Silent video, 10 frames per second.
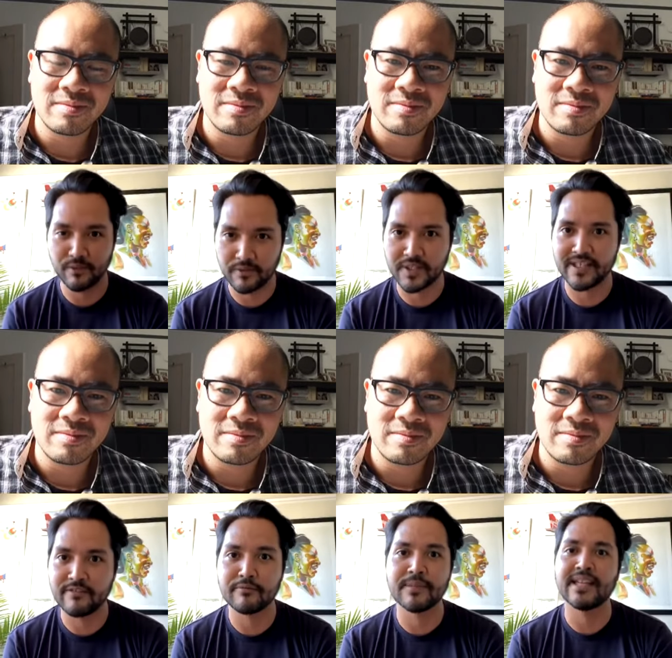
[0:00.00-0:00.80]

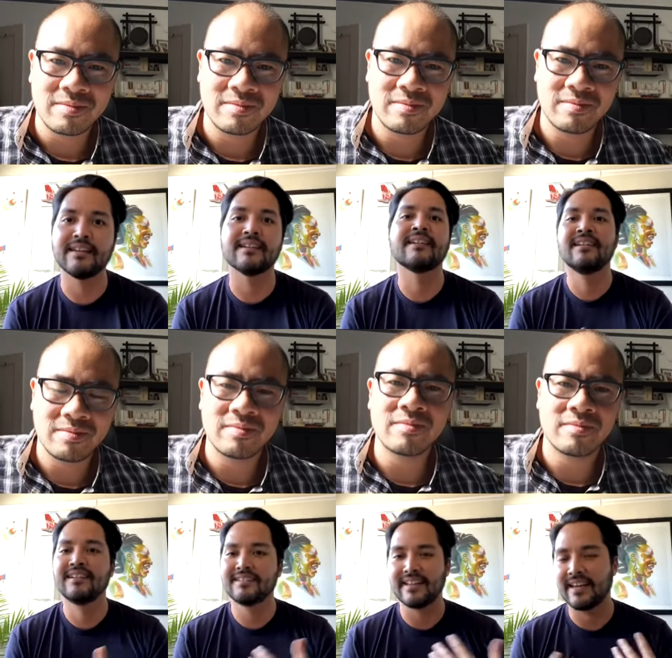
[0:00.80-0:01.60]
Speaker 1: forgive me.
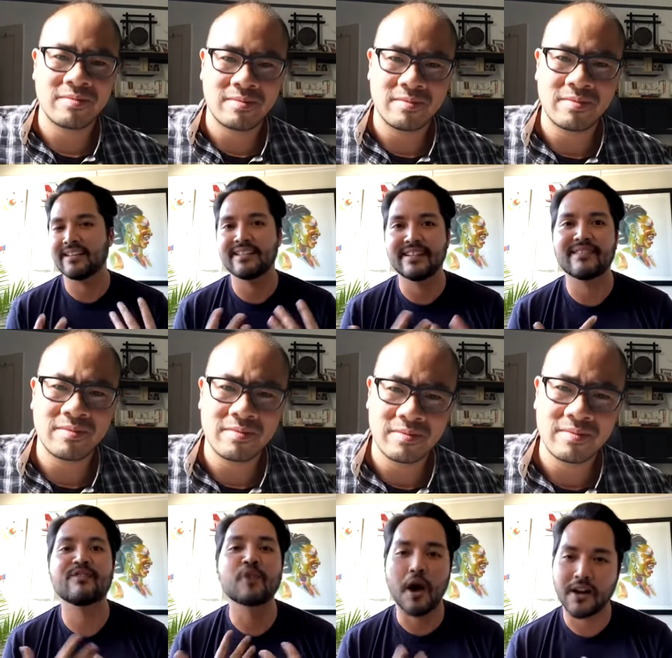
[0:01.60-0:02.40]
Like, let's
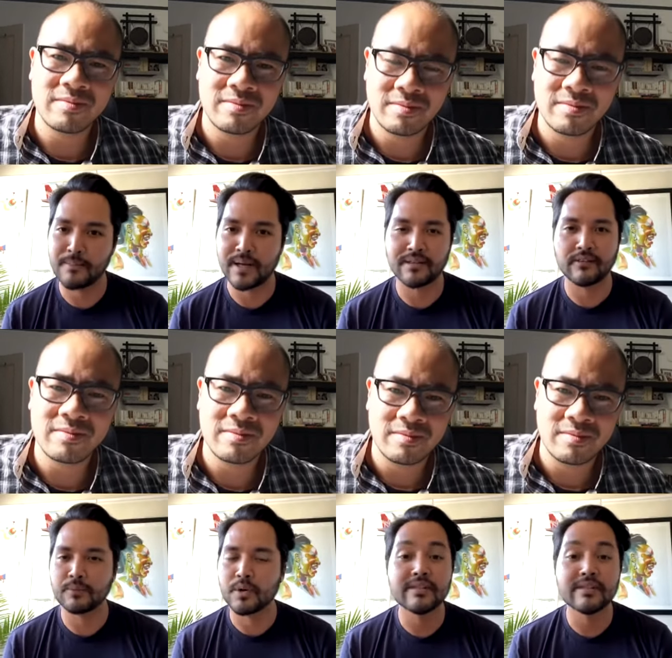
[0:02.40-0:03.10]
talk about this more.